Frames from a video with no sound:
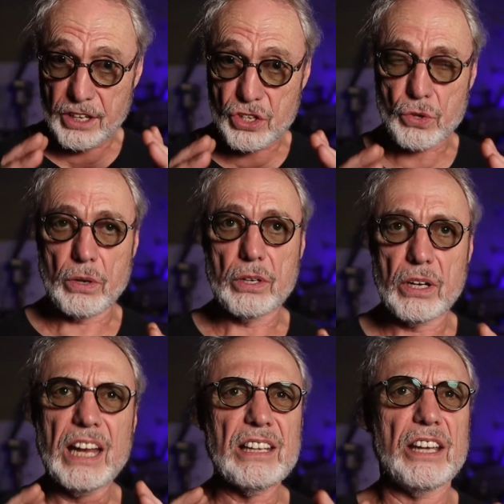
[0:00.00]
and so on. Her
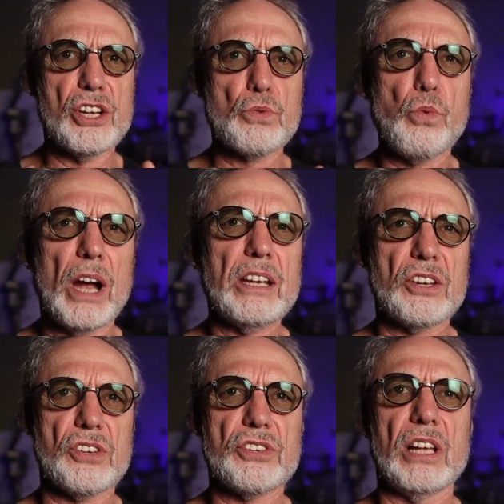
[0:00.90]
headlight is white
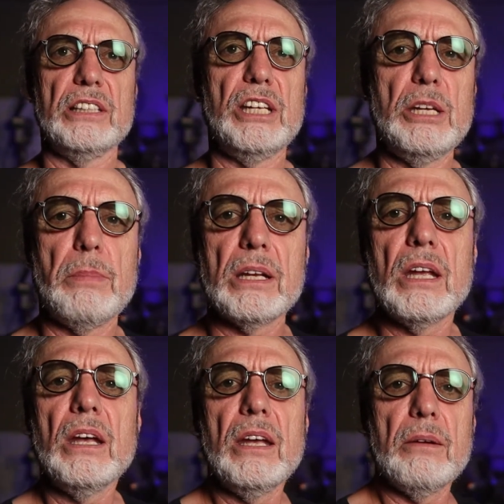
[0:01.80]
because it's LED, but
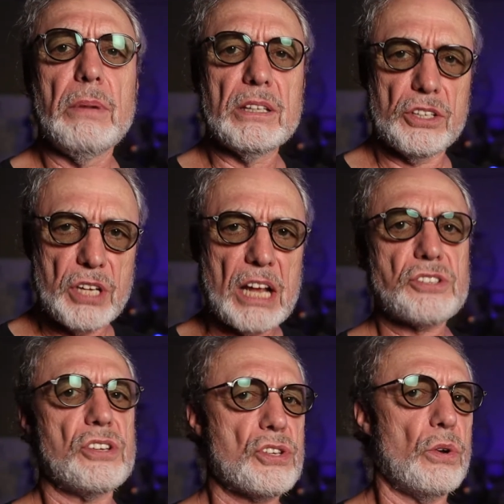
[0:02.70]
the
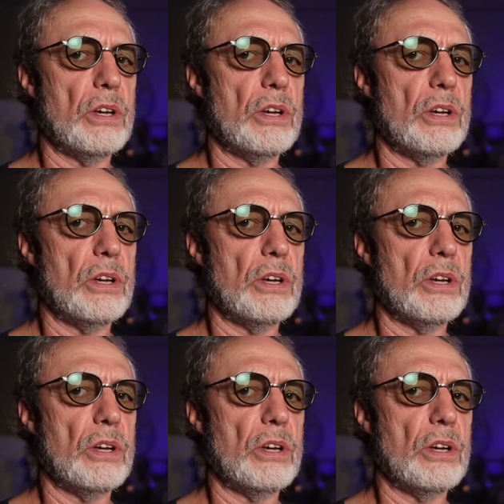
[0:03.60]
dust and so on,